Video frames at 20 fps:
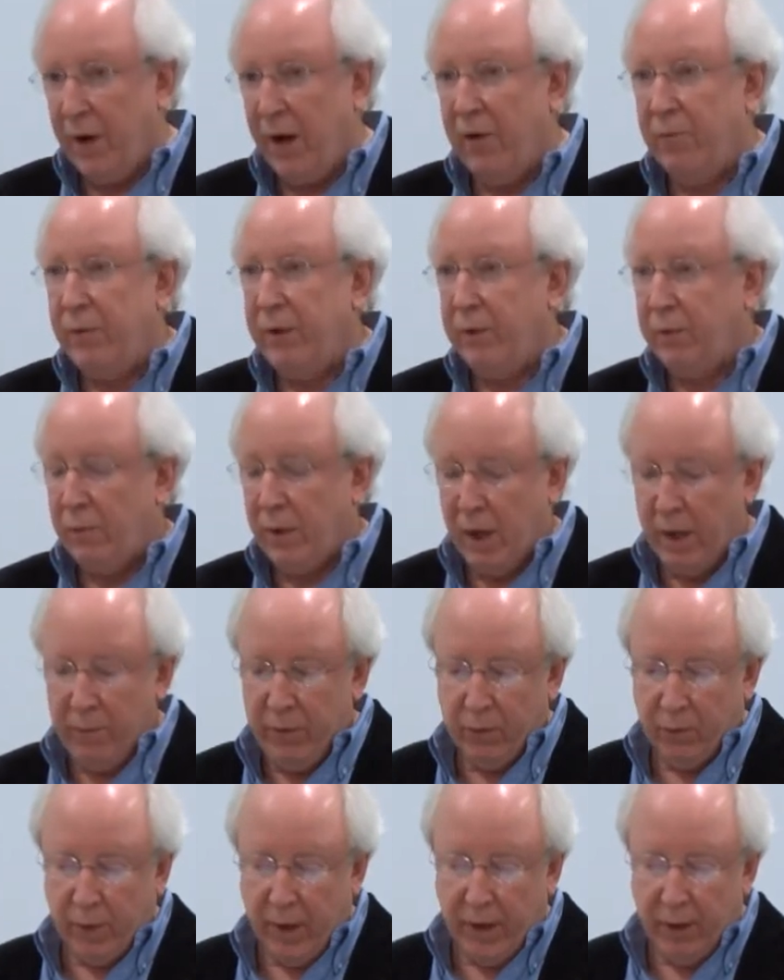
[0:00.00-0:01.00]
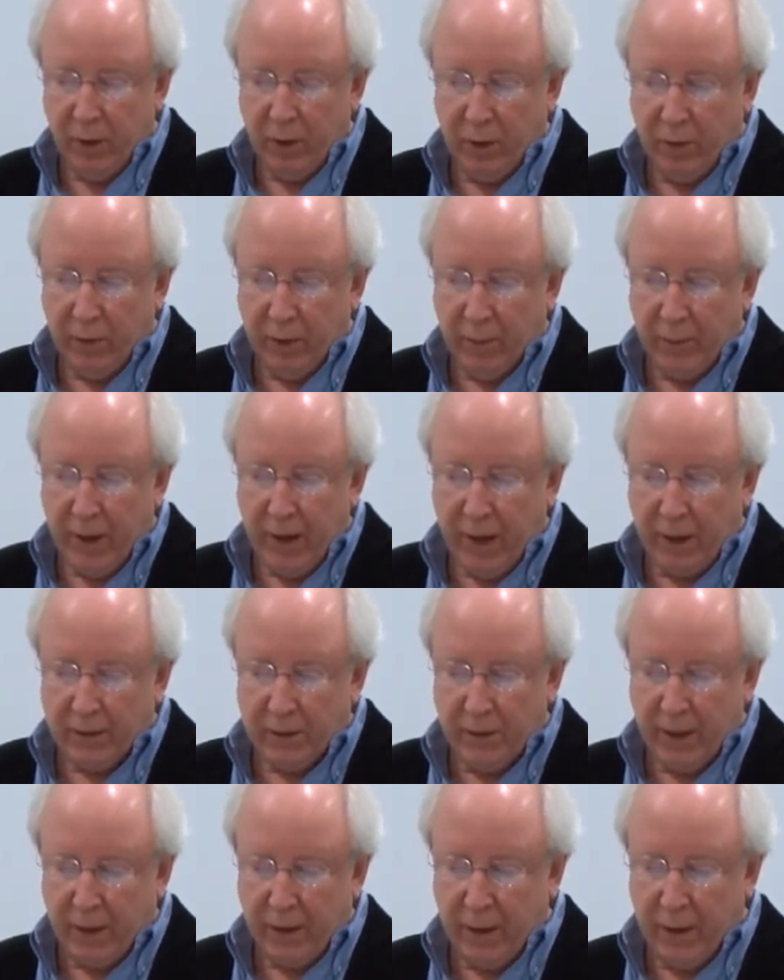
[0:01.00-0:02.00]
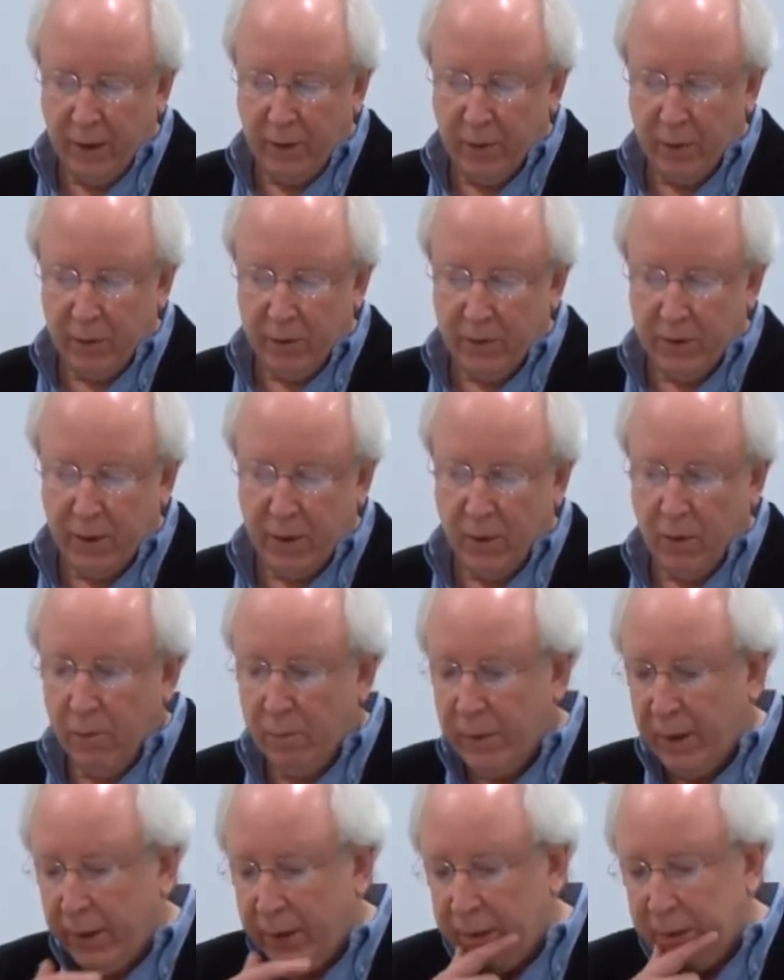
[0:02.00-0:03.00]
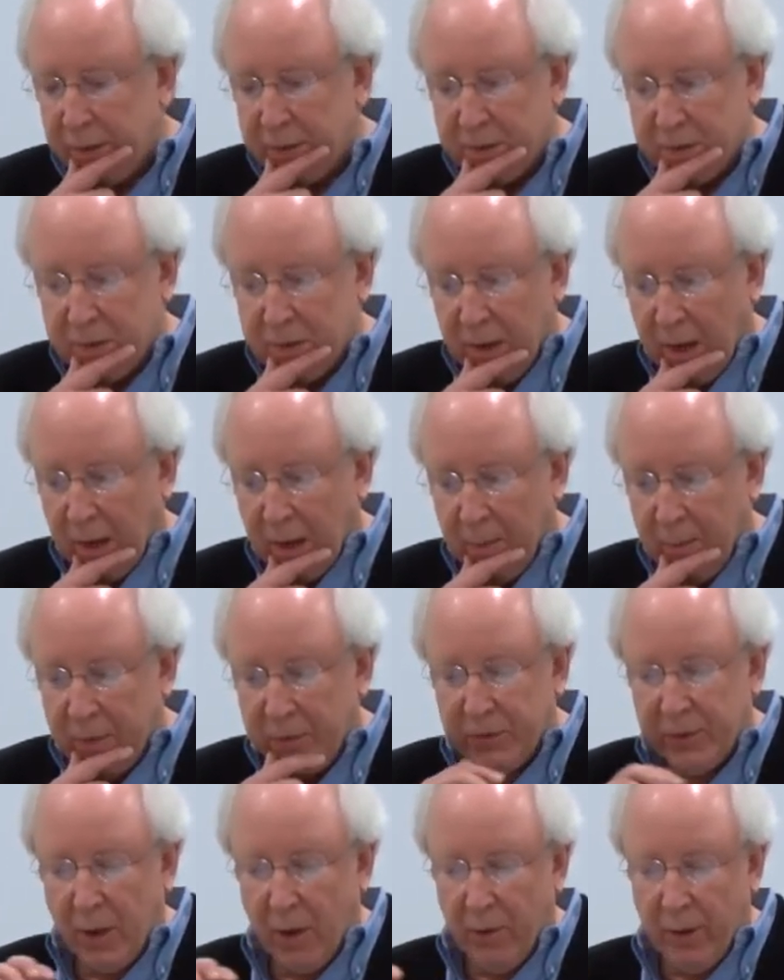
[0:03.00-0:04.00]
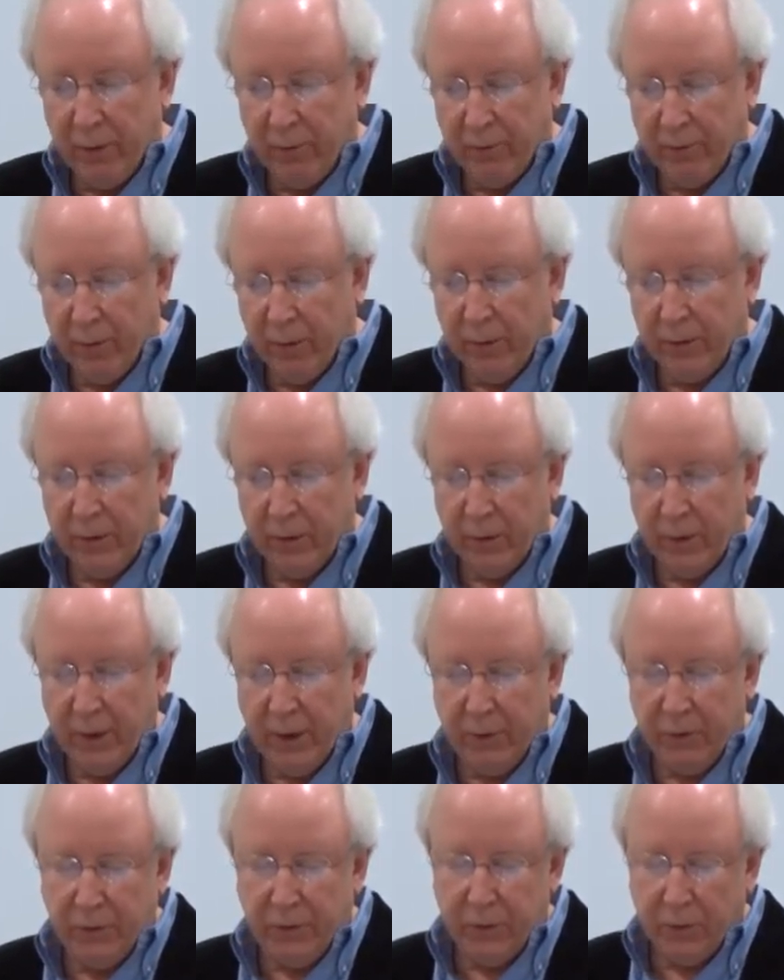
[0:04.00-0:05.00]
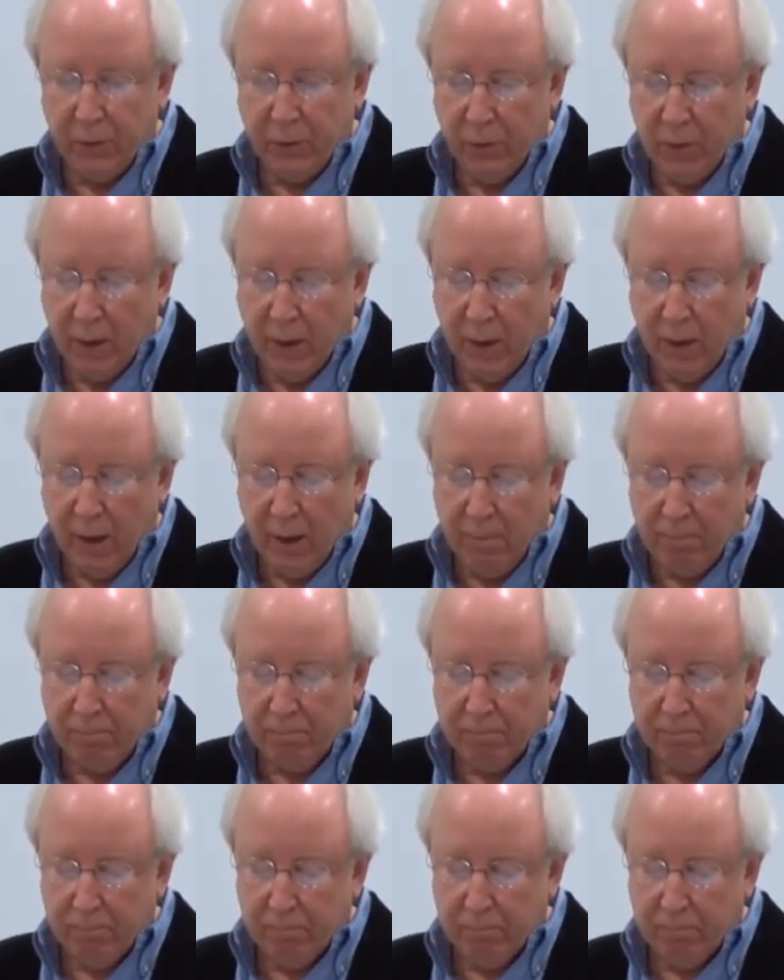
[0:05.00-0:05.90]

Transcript: I've been I've been writing over the past decade or so, but it's um, it's going further into, um,